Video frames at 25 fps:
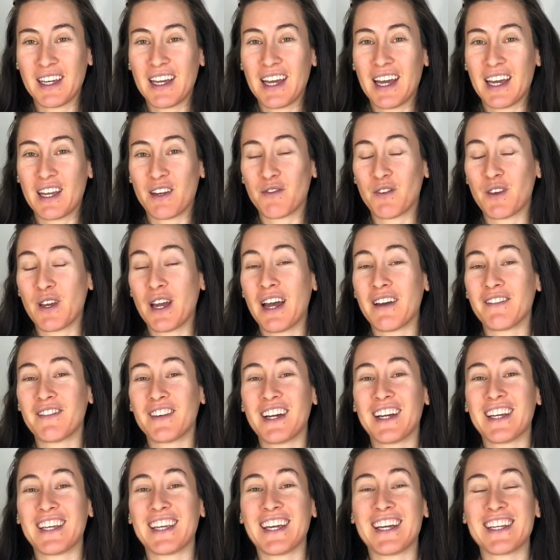And if you have
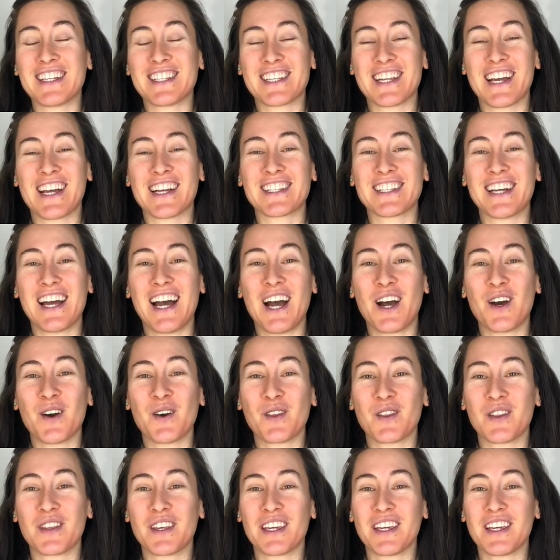not yet checked
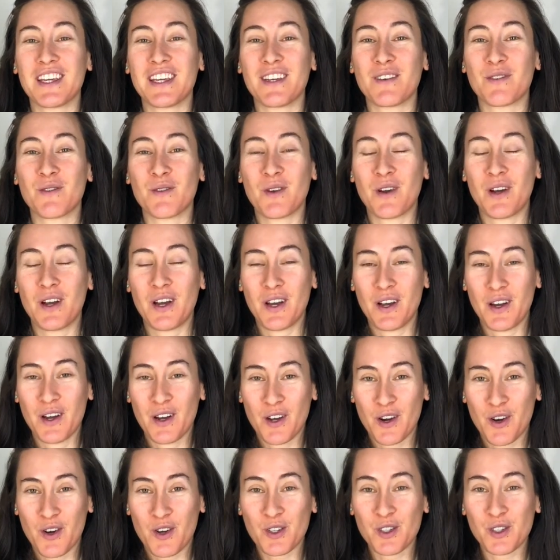out the
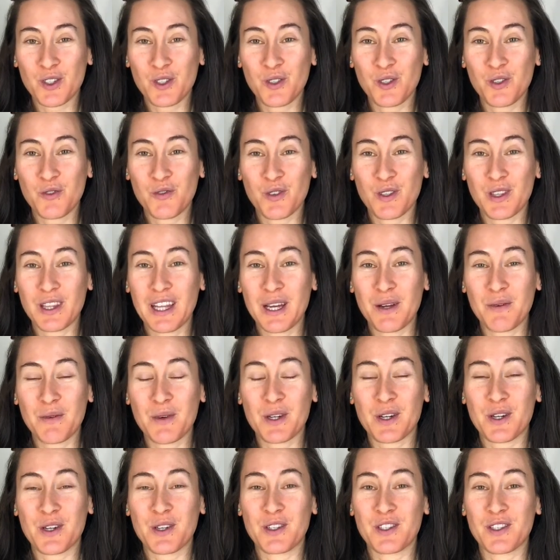EARTHSCHOOL for
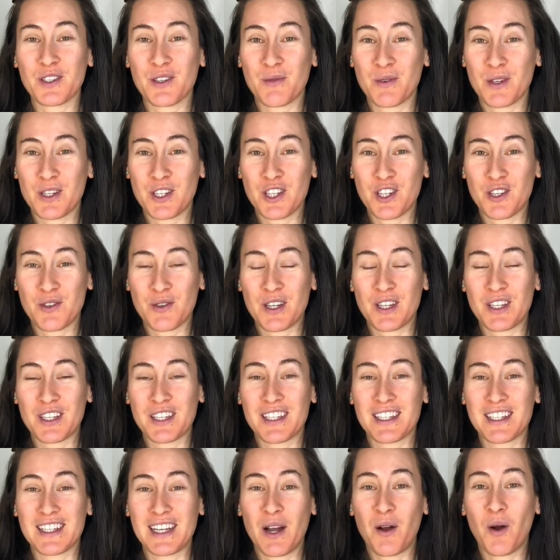Lightworkers, the registration
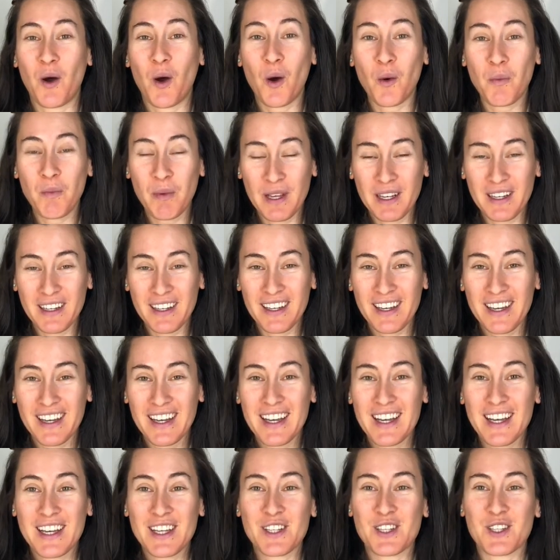is now open.
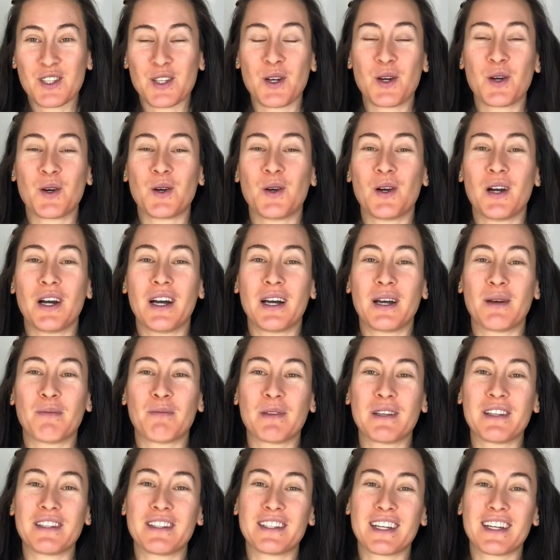So
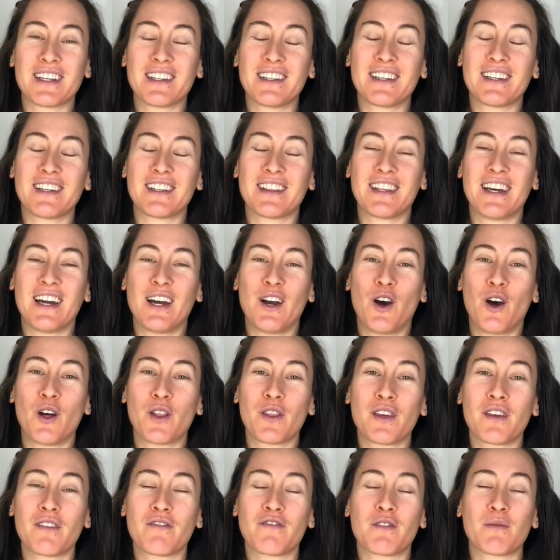please take a look at that. All
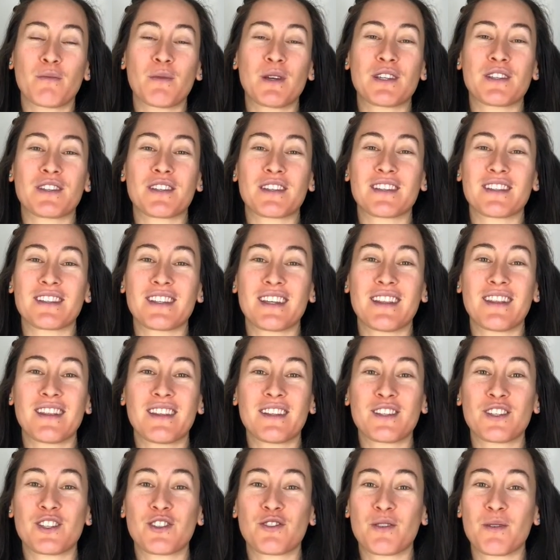the information is in the
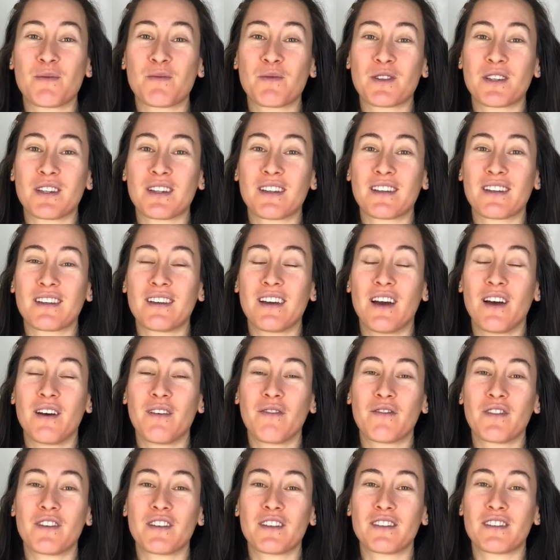description
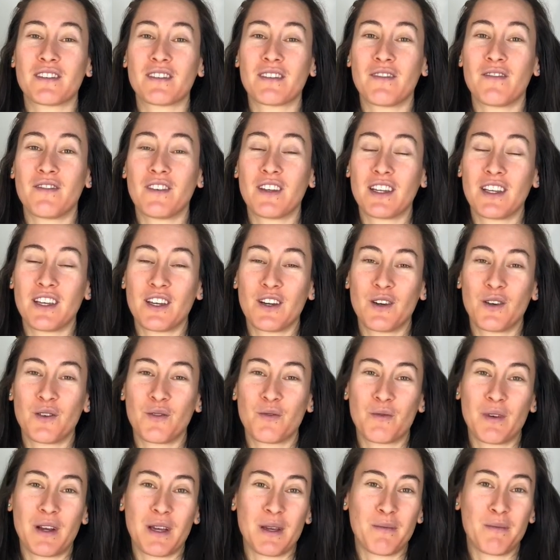of this video
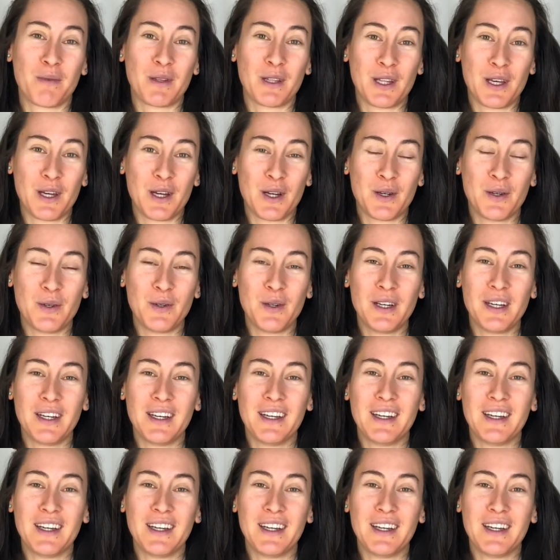right below.